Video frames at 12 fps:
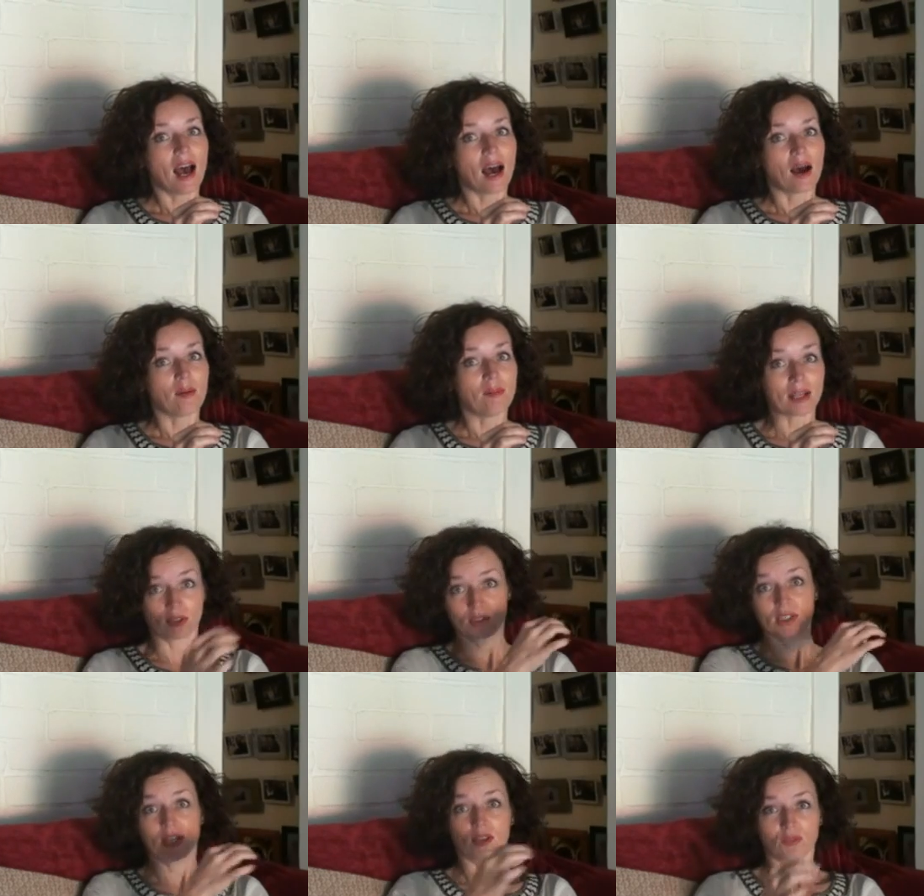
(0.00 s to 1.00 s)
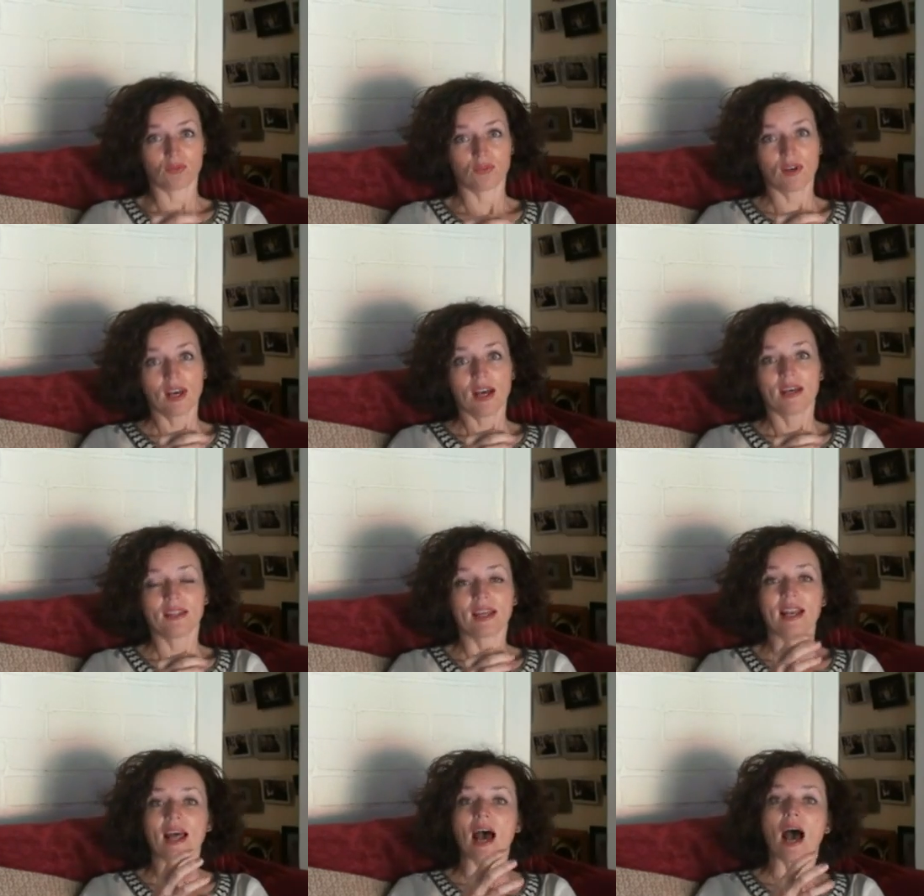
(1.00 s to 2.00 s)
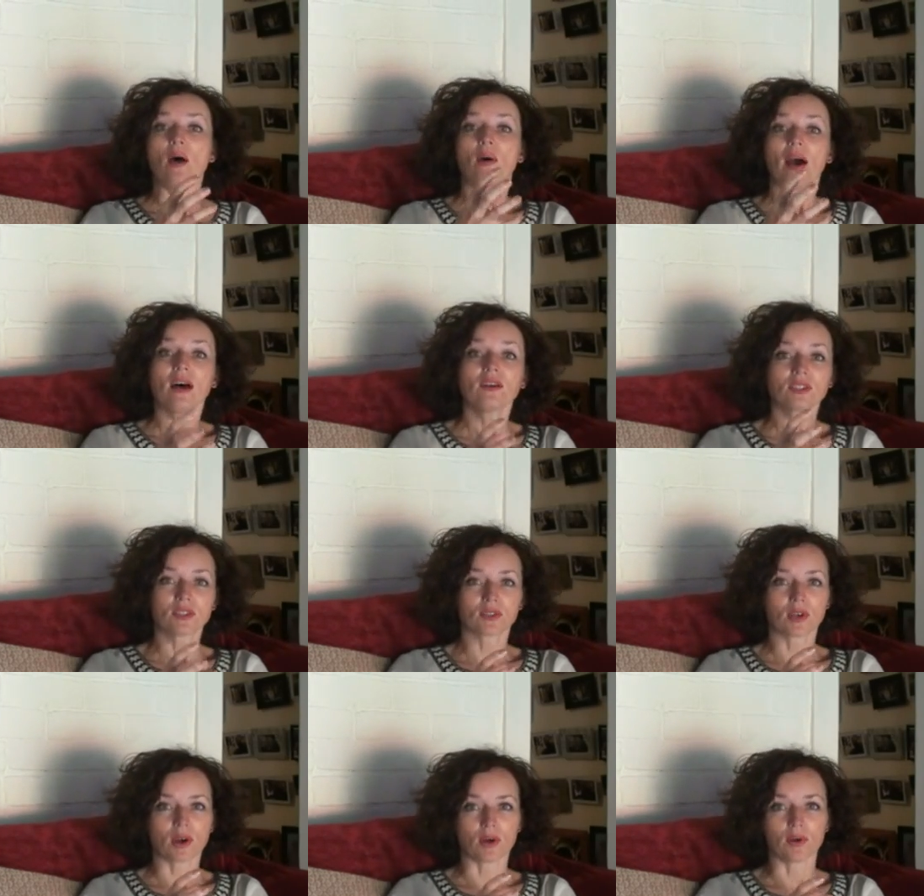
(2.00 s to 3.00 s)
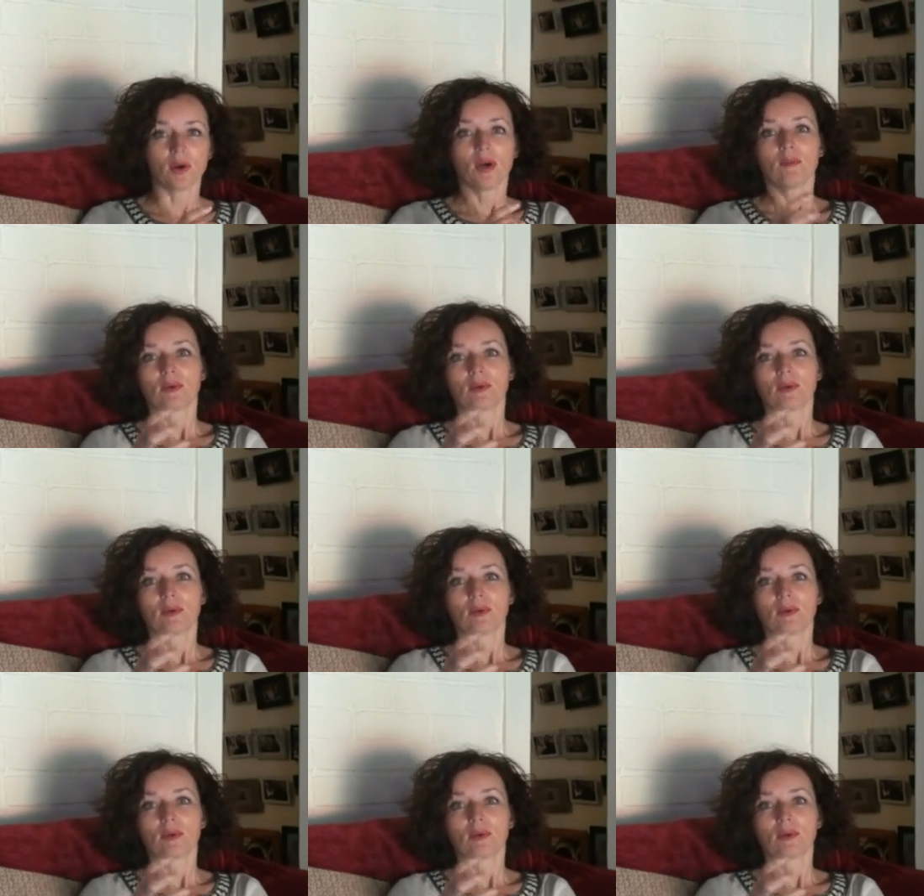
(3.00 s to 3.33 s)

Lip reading: and yourself, then how else to go